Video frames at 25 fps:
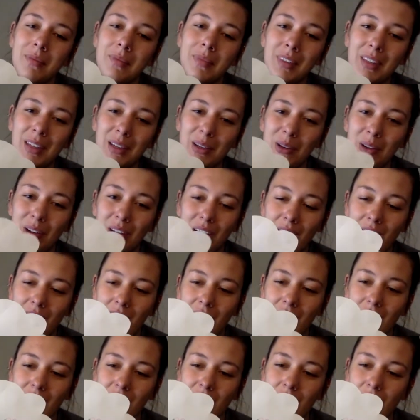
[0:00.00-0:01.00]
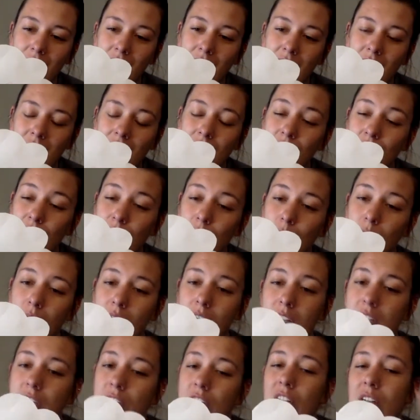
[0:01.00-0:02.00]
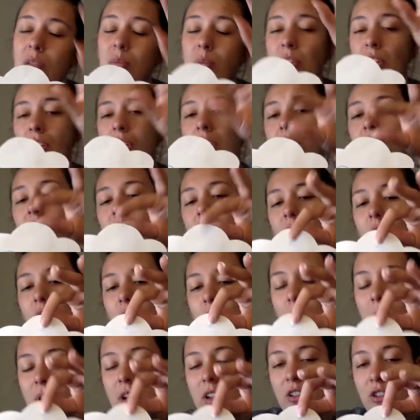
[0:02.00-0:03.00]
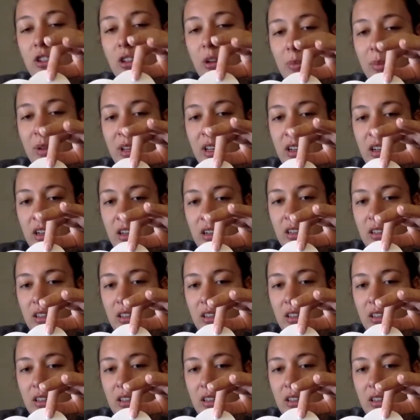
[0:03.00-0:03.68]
Yeah. If you want, you could put a little hole punch up here